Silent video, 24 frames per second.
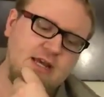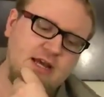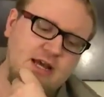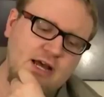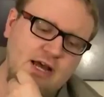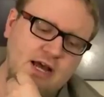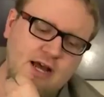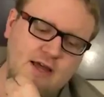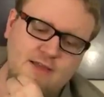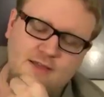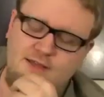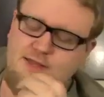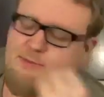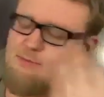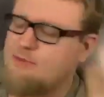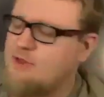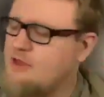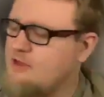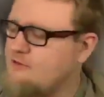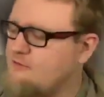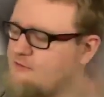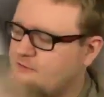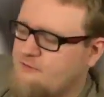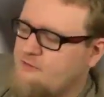that's
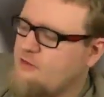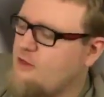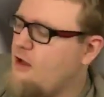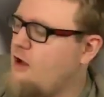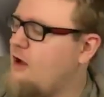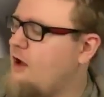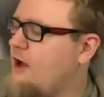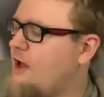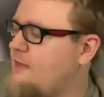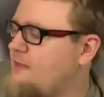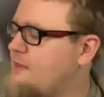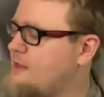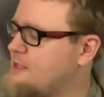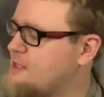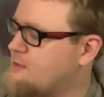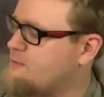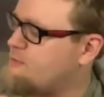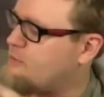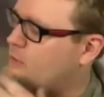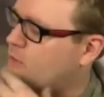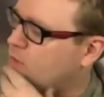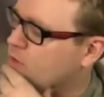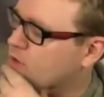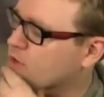being flung at this
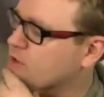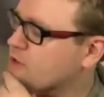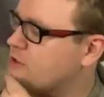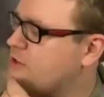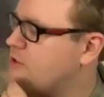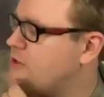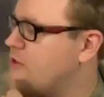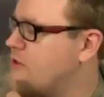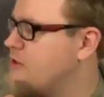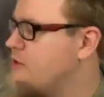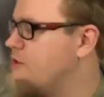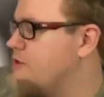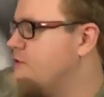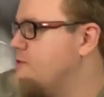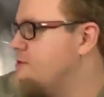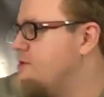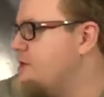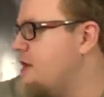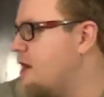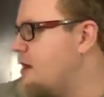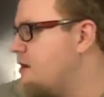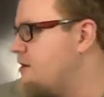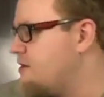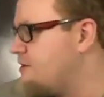poor girl who
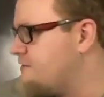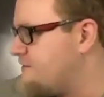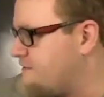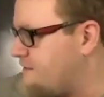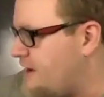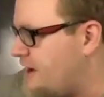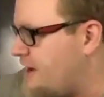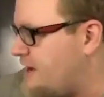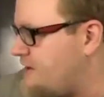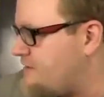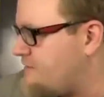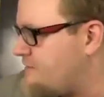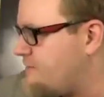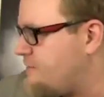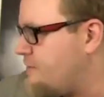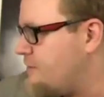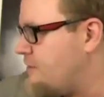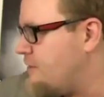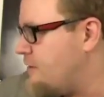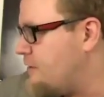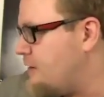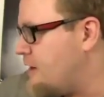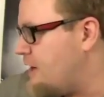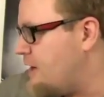dared to fight
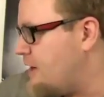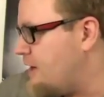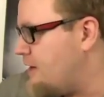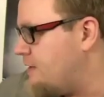for